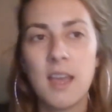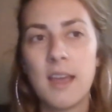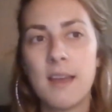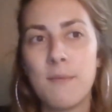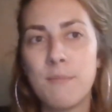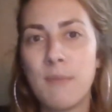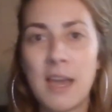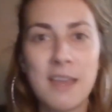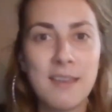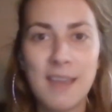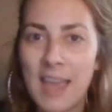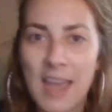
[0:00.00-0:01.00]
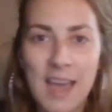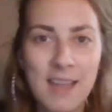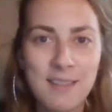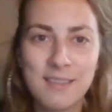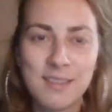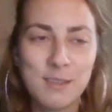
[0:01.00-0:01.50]
I
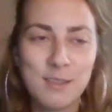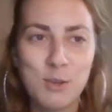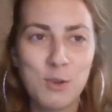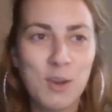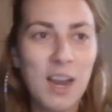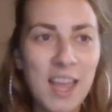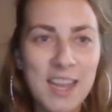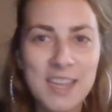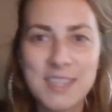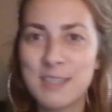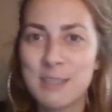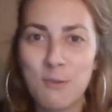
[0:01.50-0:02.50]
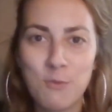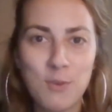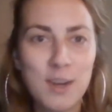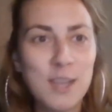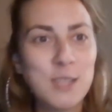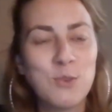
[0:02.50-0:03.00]
had, clients and some
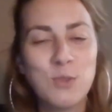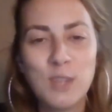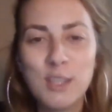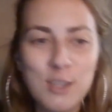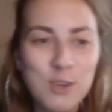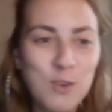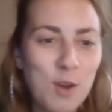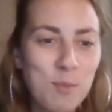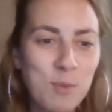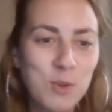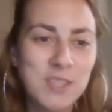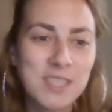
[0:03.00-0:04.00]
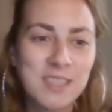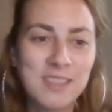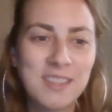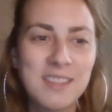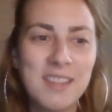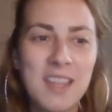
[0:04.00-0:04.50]
friends who didn't know about
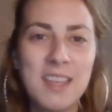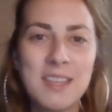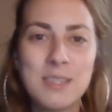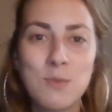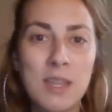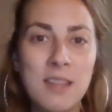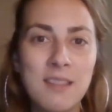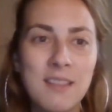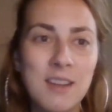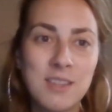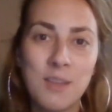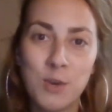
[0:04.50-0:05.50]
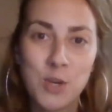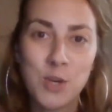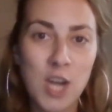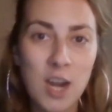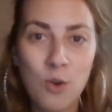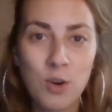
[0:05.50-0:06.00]
certain things. When there's different
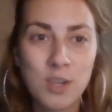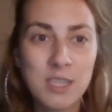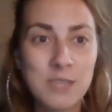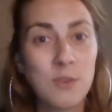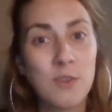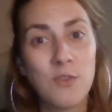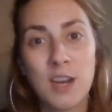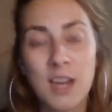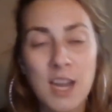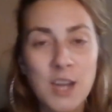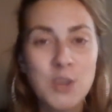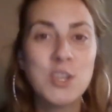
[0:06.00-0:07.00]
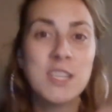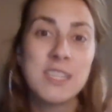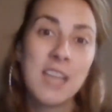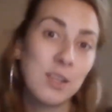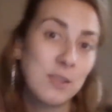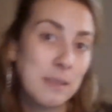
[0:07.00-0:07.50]
shareholders from different countries,
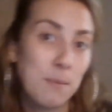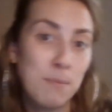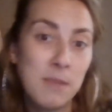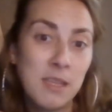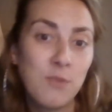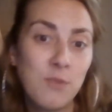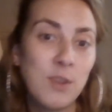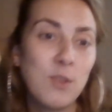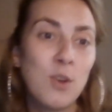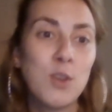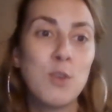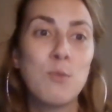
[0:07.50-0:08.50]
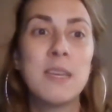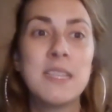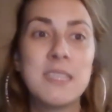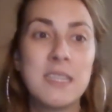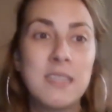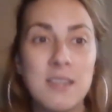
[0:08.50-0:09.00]
they have to submit different
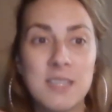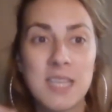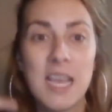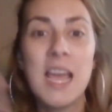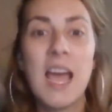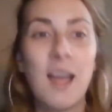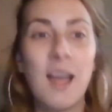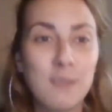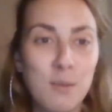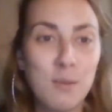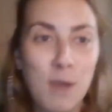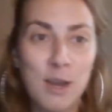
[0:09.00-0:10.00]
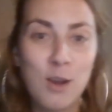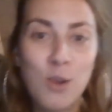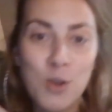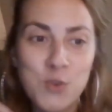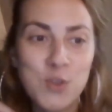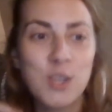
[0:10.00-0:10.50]
documents, and there is anti-money
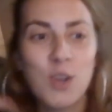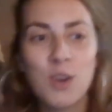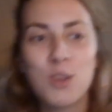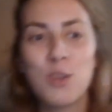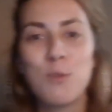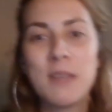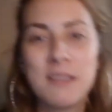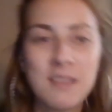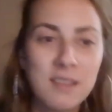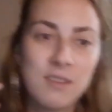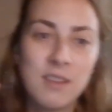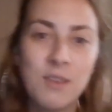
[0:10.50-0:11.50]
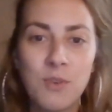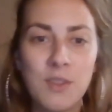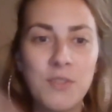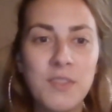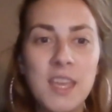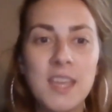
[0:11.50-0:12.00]
laundering document, and there are
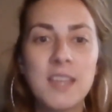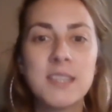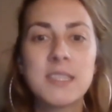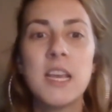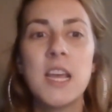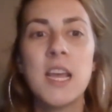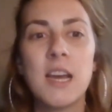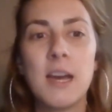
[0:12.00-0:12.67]
different things.